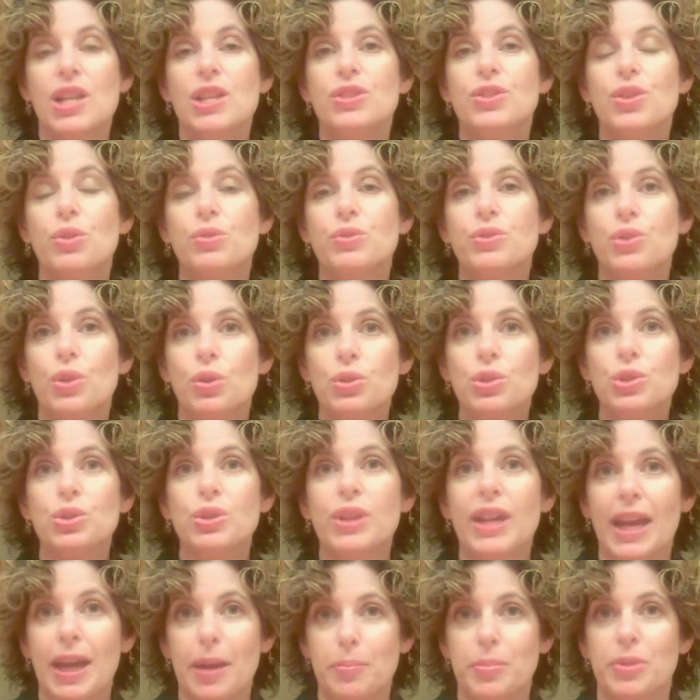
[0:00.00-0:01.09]
So social
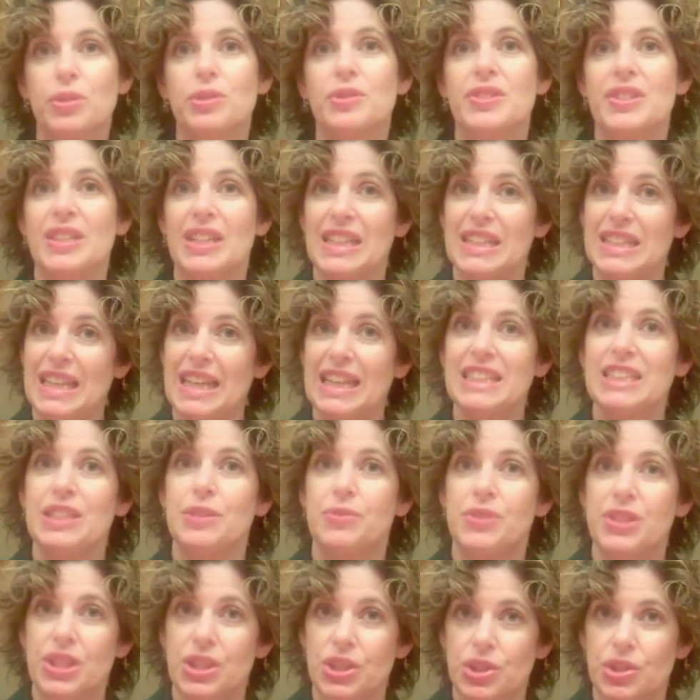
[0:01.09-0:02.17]
capital is the
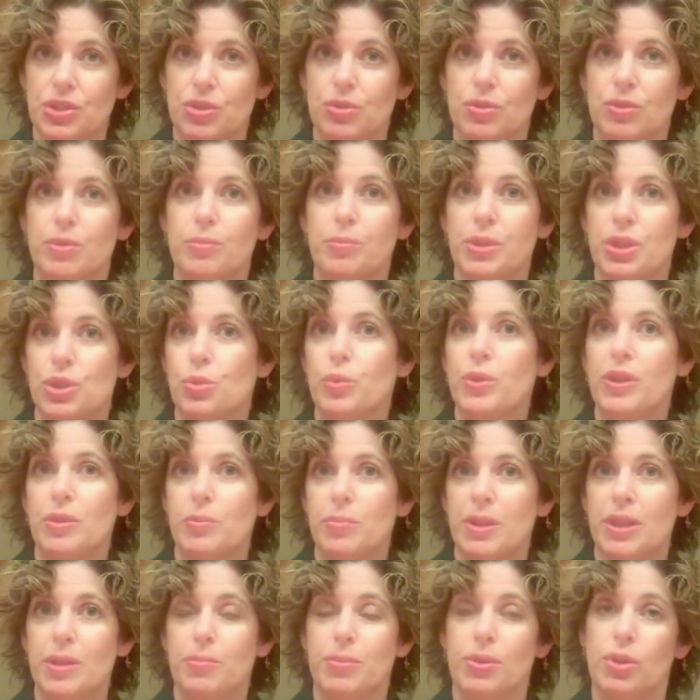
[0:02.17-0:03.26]
connective tissue between
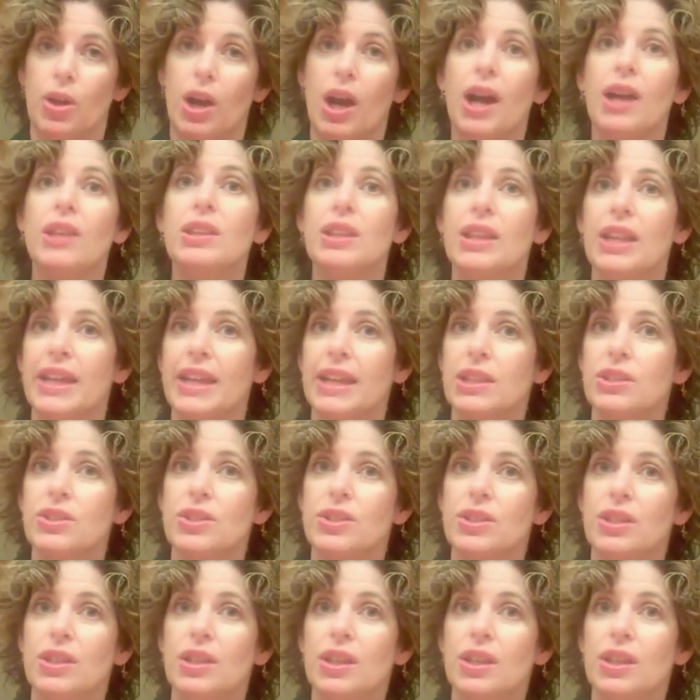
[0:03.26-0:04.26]
people on land.